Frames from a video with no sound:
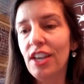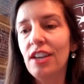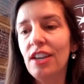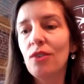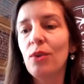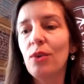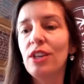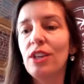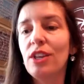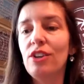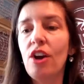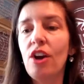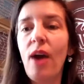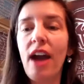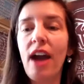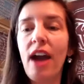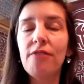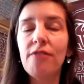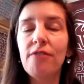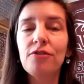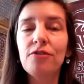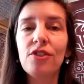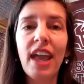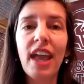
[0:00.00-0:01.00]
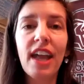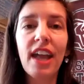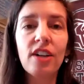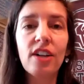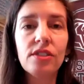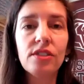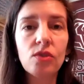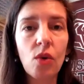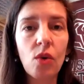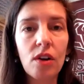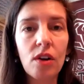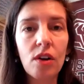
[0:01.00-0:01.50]
We know after the
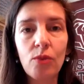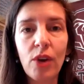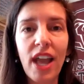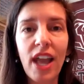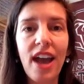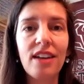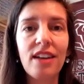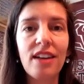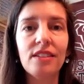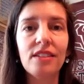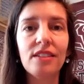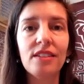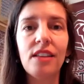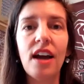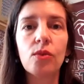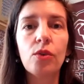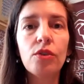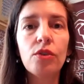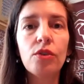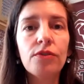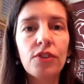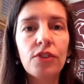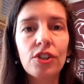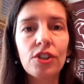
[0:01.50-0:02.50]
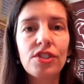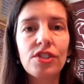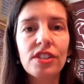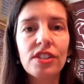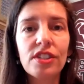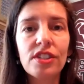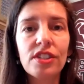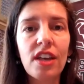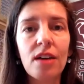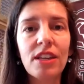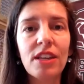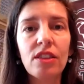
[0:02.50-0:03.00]
hailstorm, we had a lot of roofers
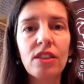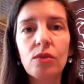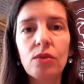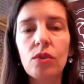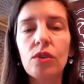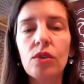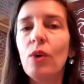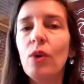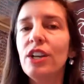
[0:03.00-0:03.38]
coming through.